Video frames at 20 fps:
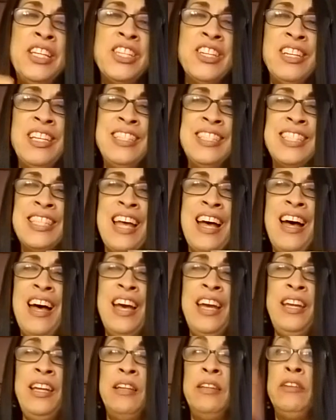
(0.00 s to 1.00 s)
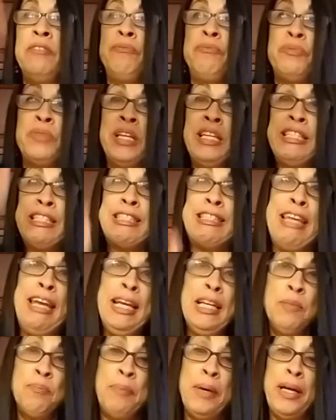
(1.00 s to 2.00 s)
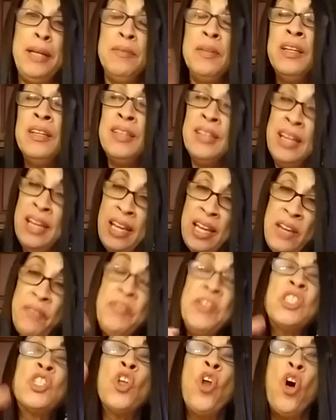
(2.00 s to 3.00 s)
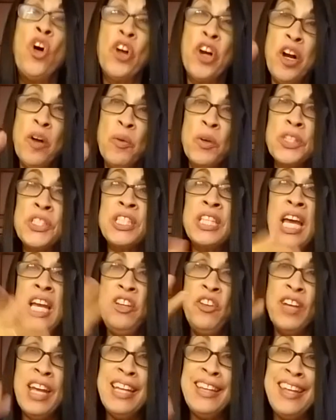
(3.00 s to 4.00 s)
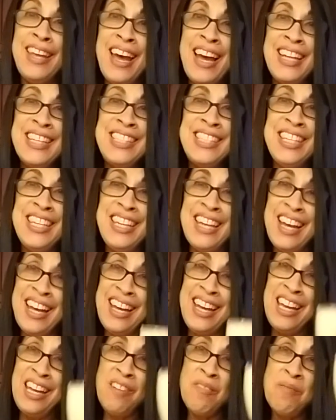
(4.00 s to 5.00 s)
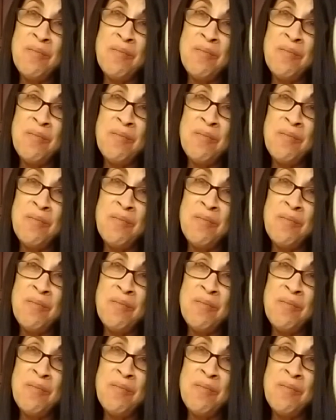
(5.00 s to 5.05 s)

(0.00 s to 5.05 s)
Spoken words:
inside and it's stank, but if it's longer it will stay. You get the idea. And